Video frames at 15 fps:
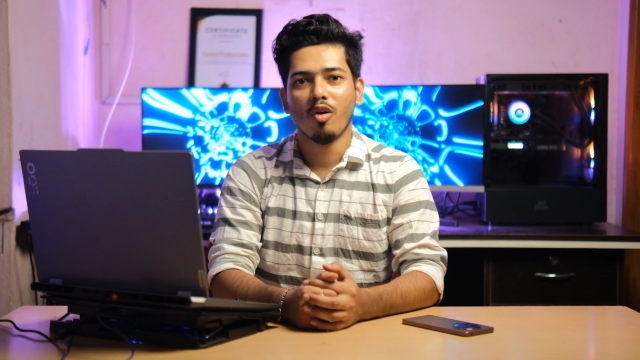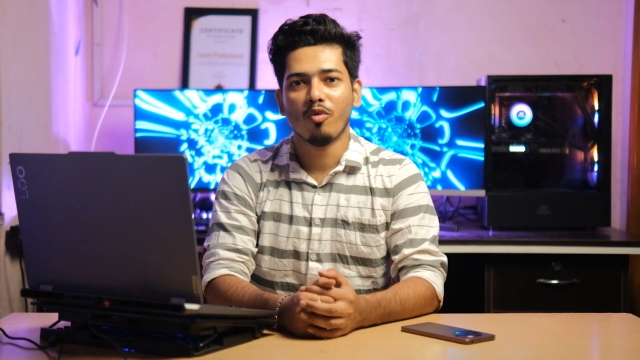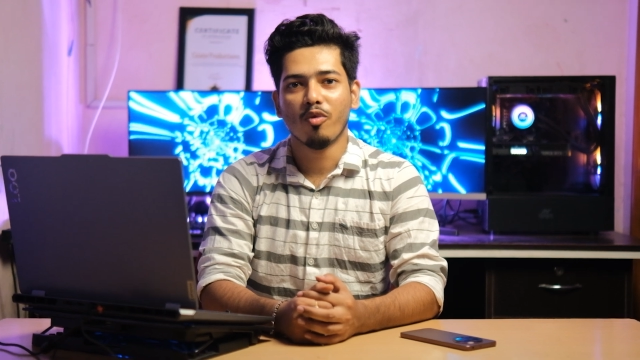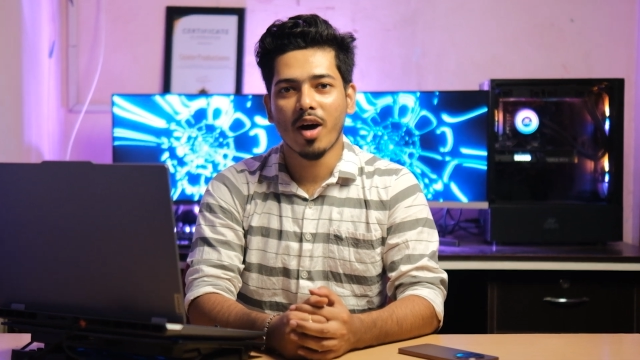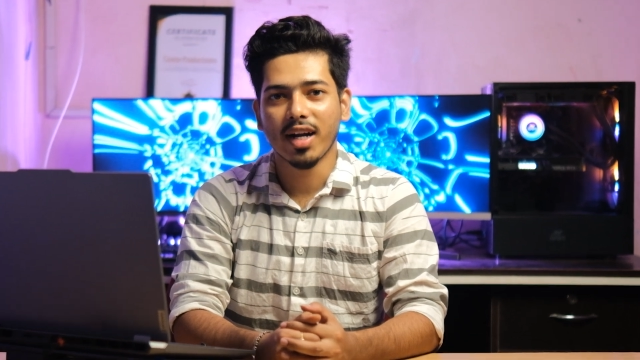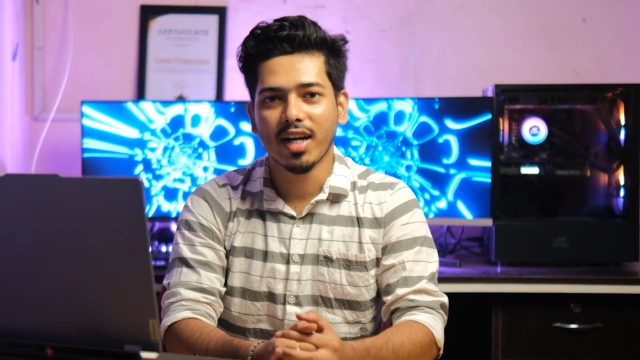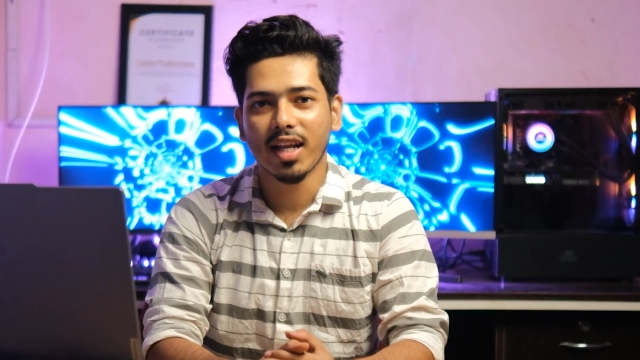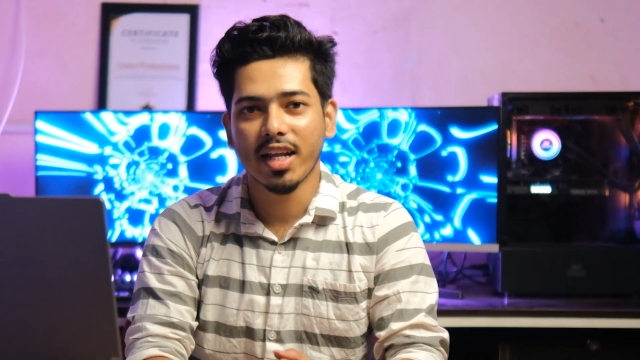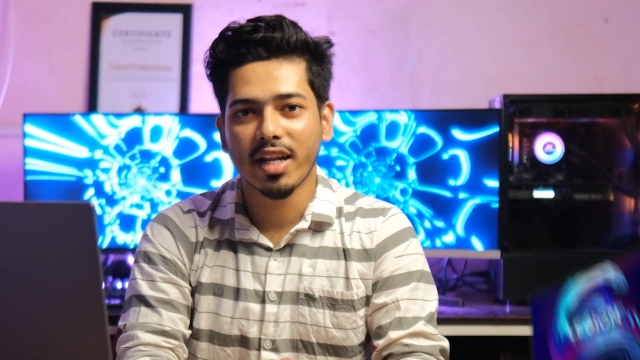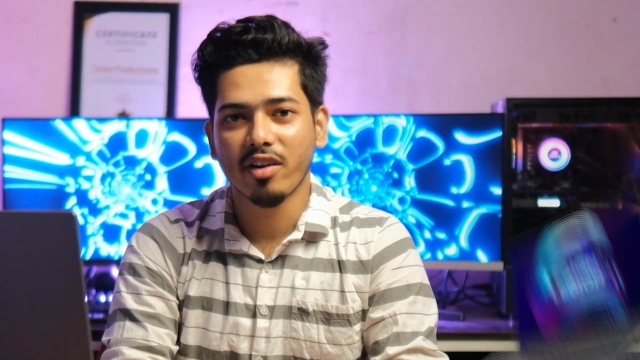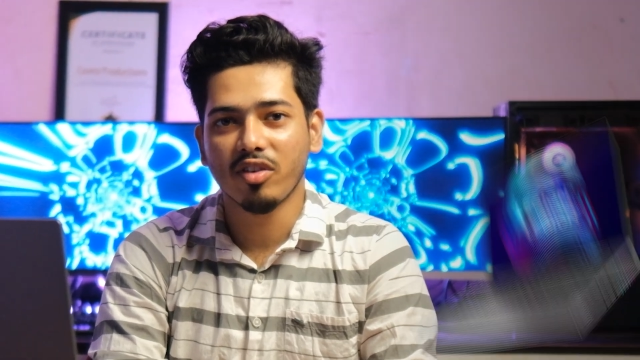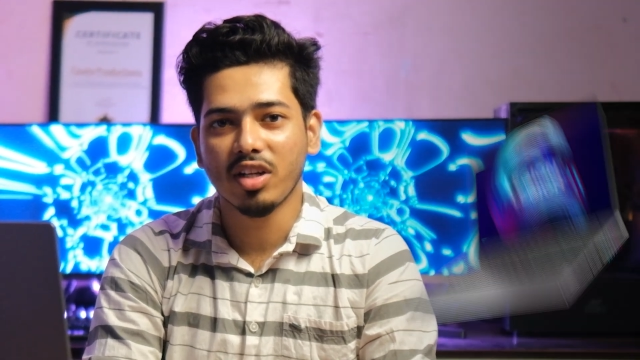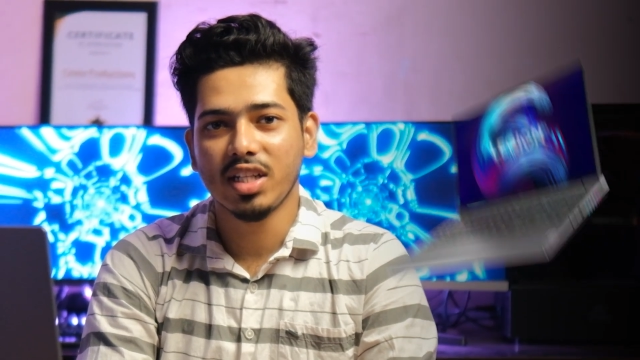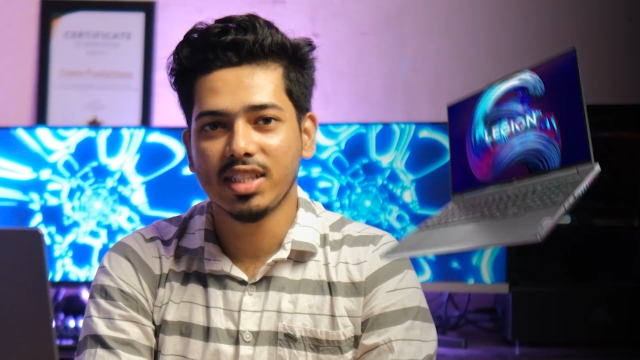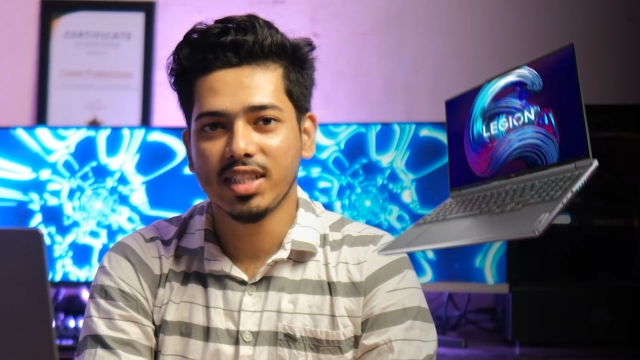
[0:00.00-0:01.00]
Want a
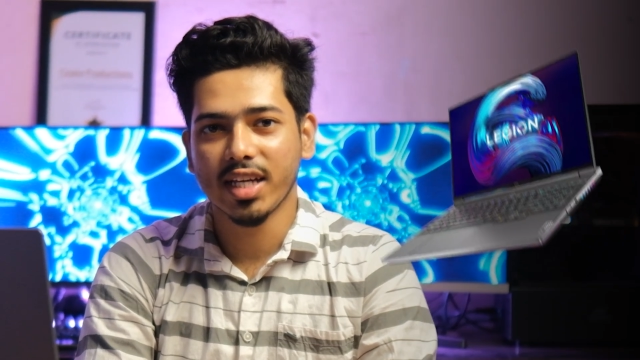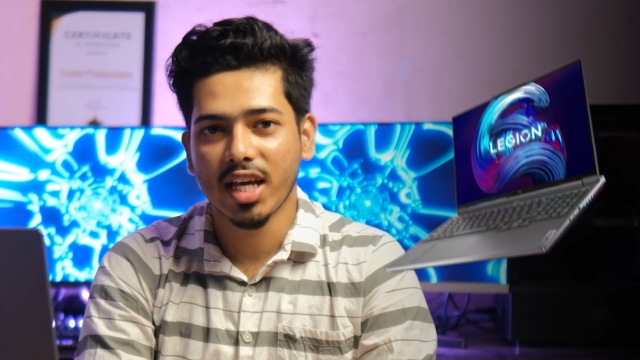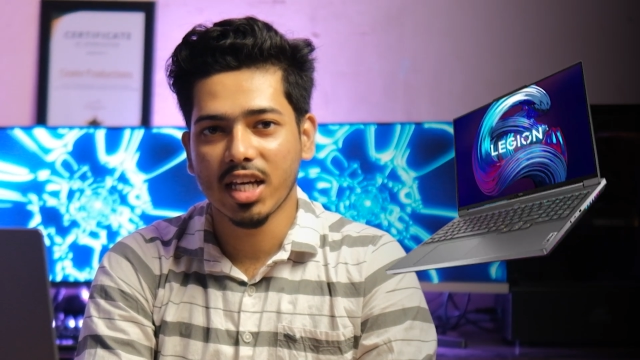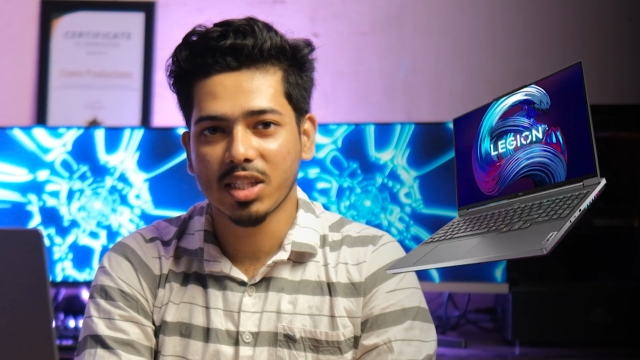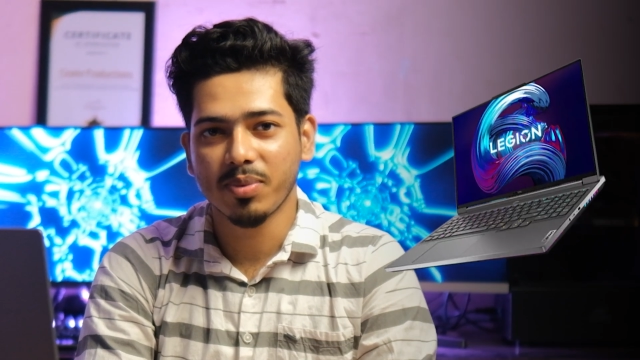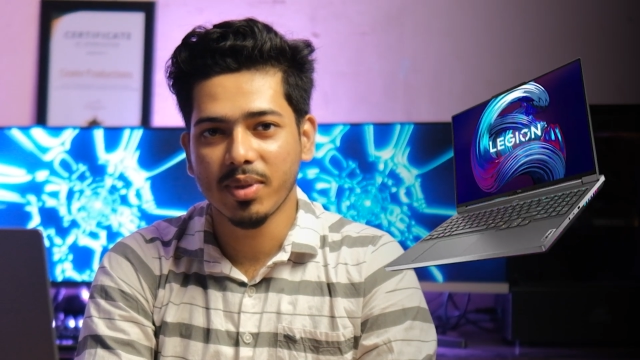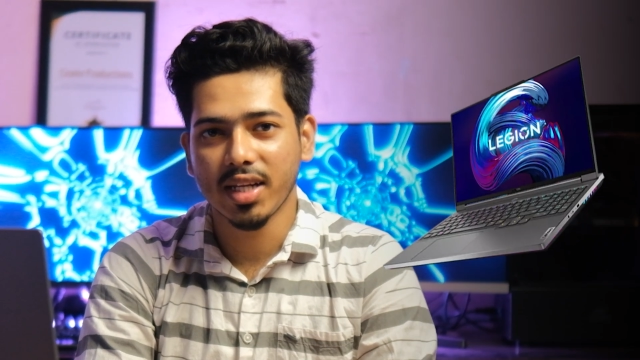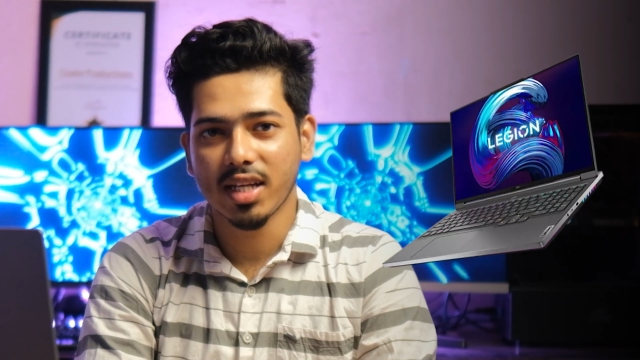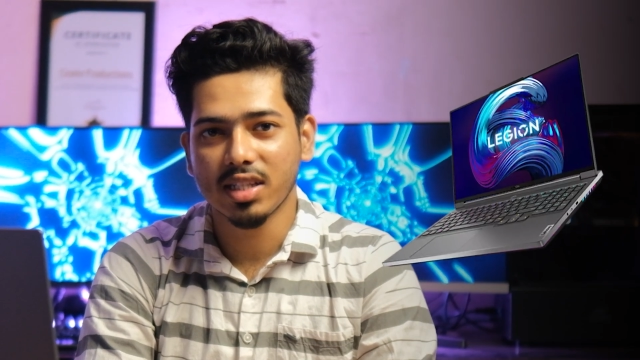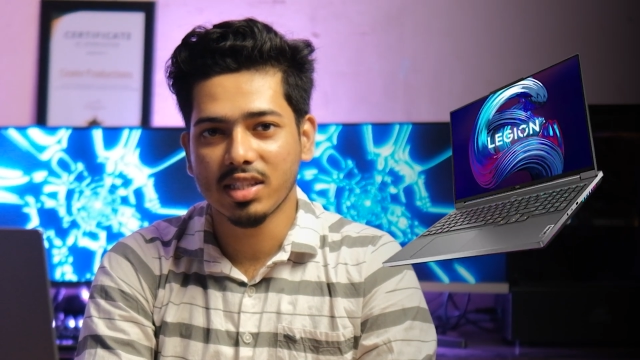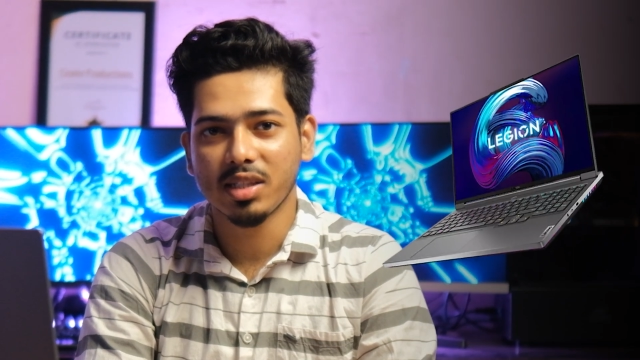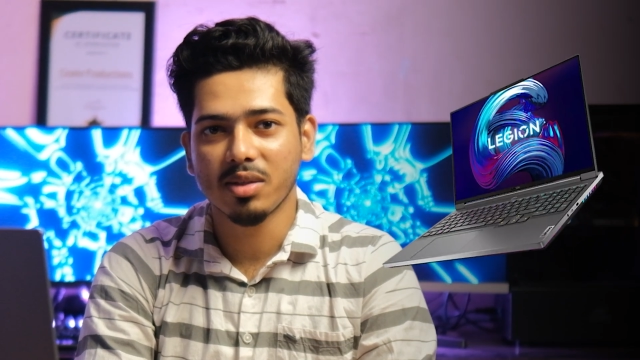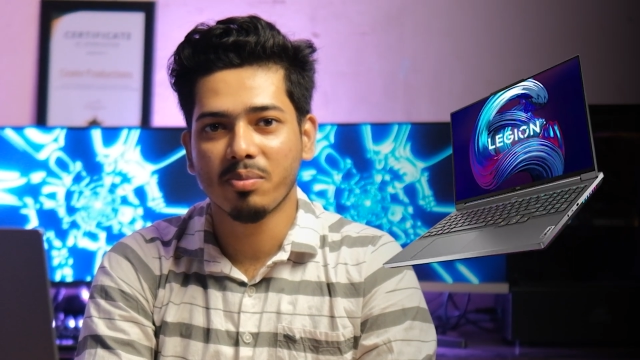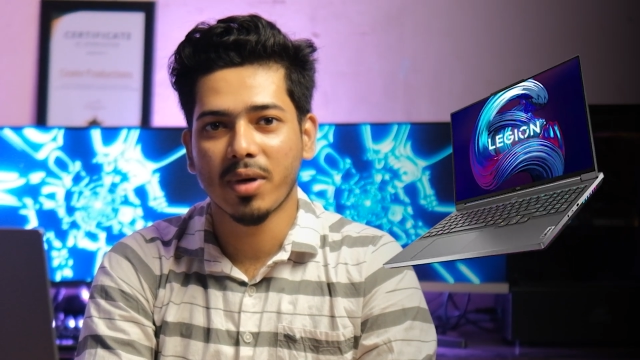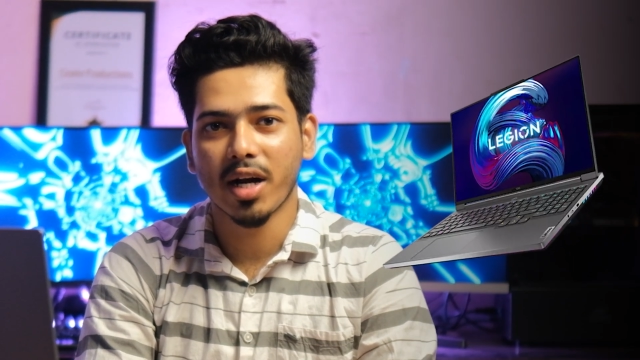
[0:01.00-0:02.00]
Lenovo Legion
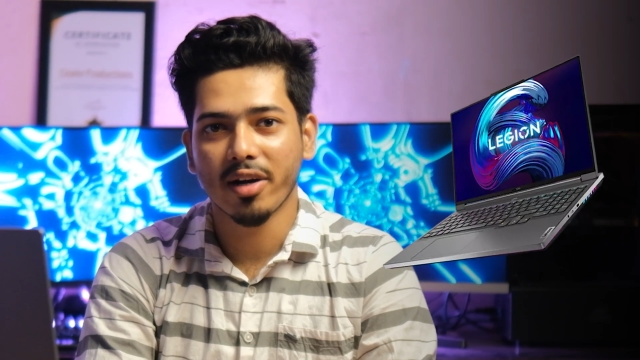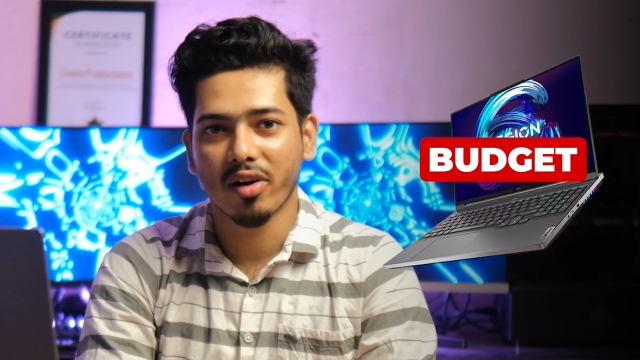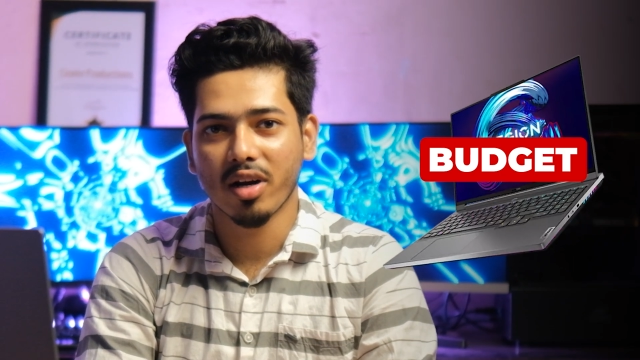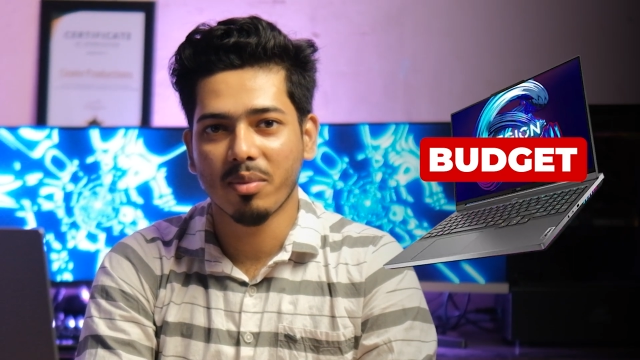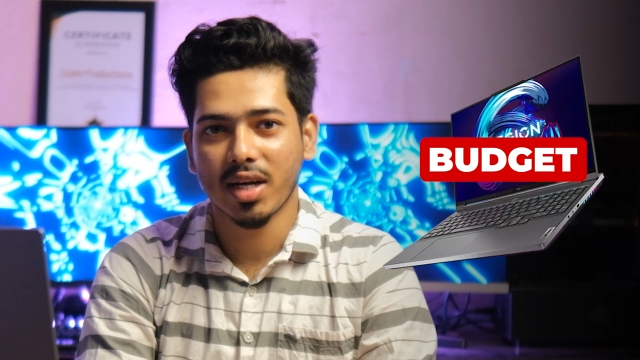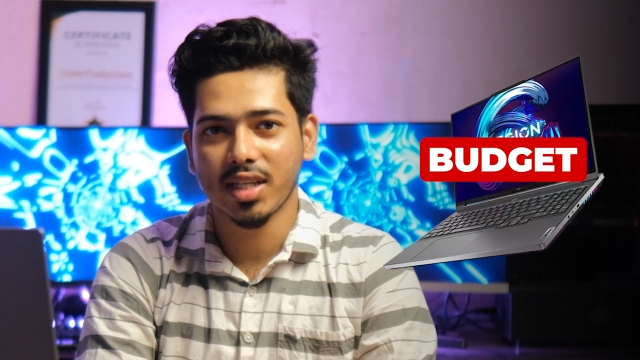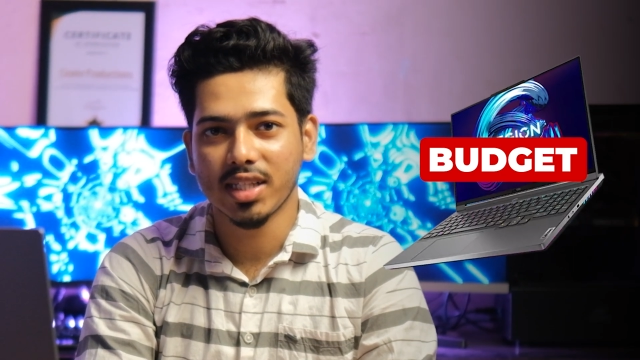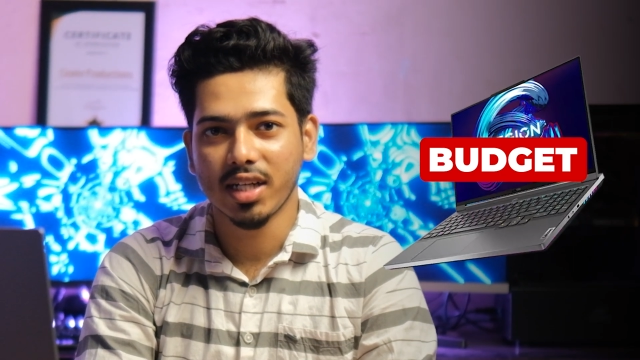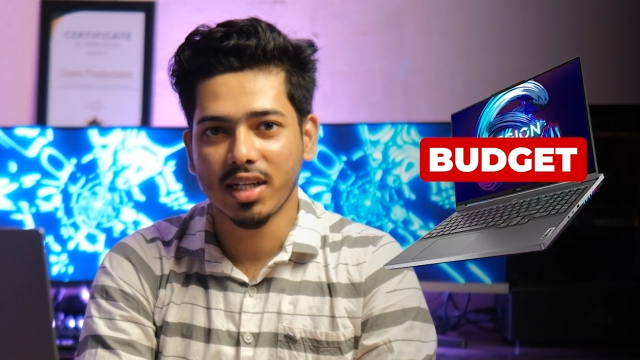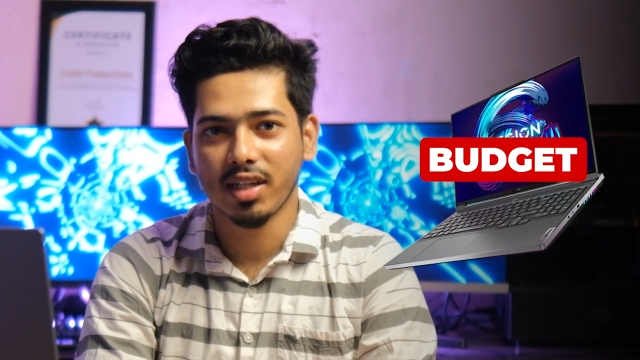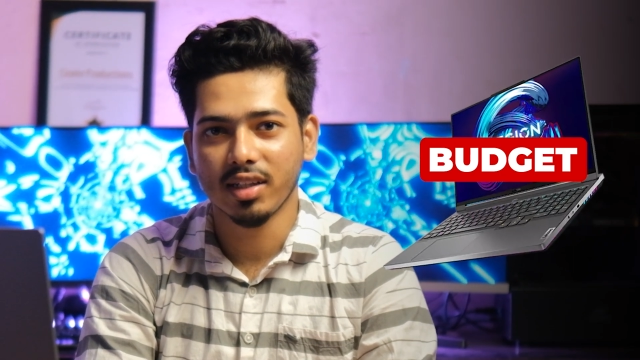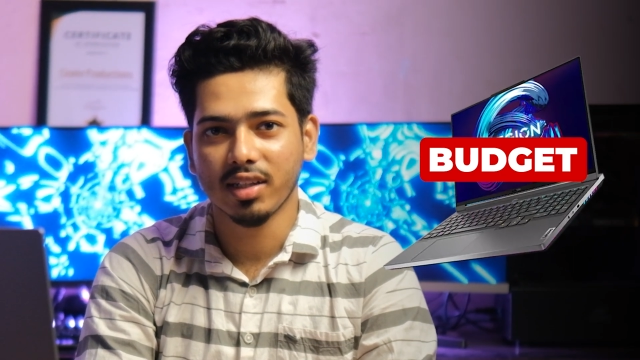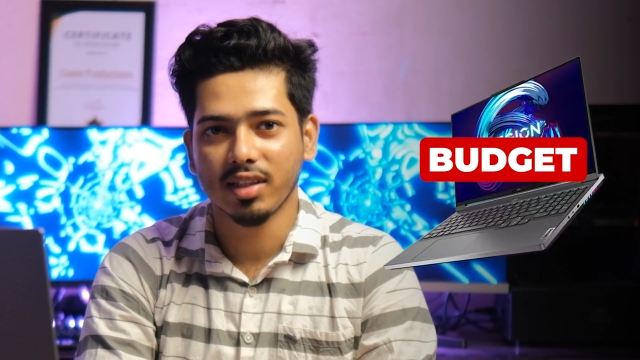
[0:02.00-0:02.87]
experience but on a budget?